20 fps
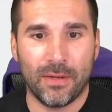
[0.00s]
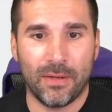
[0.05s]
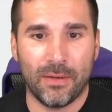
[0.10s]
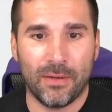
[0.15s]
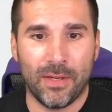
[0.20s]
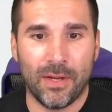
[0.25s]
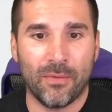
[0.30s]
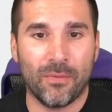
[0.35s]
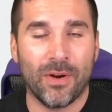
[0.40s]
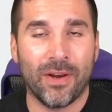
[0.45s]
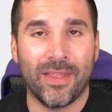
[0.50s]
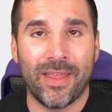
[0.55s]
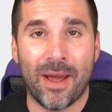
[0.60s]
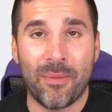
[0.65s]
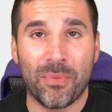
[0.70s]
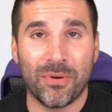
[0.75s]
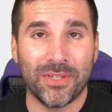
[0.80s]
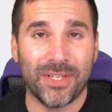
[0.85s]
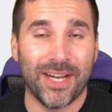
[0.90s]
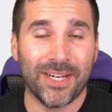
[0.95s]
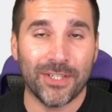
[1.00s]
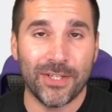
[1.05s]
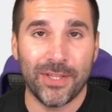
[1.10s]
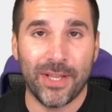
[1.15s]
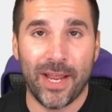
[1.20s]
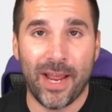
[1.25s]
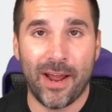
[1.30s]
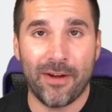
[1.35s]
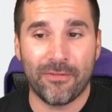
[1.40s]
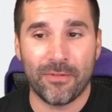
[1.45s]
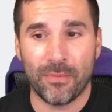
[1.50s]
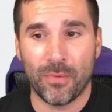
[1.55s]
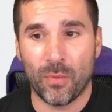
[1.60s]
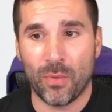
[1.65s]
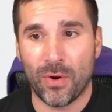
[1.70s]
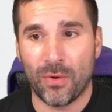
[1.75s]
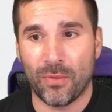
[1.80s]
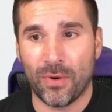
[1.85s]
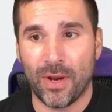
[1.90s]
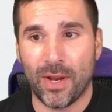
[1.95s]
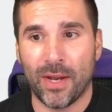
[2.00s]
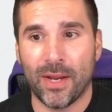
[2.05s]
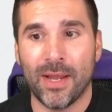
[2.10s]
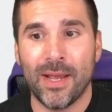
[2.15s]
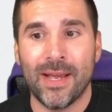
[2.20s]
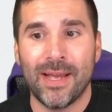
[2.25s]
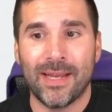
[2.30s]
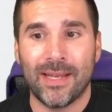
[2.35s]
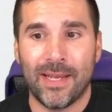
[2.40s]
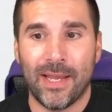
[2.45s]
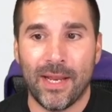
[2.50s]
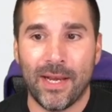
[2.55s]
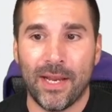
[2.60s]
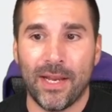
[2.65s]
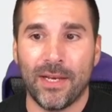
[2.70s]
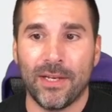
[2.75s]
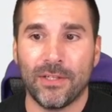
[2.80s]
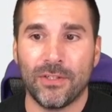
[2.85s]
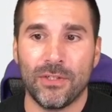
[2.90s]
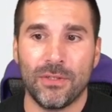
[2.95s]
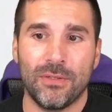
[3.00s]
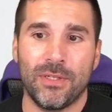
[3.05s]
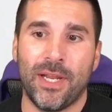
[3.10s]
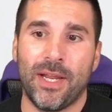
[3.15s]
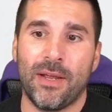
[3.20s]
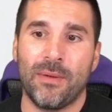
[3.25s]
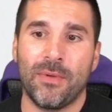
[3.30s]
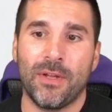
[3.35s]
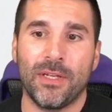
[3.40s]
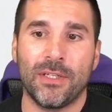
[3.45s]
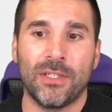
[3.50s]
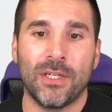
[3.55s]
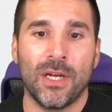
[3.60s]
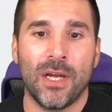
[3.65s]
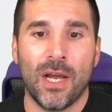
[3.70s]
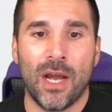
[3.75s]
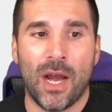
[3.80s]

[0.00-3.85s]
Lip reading: get rid of that protection they have from the 1 ring, get in and do damage.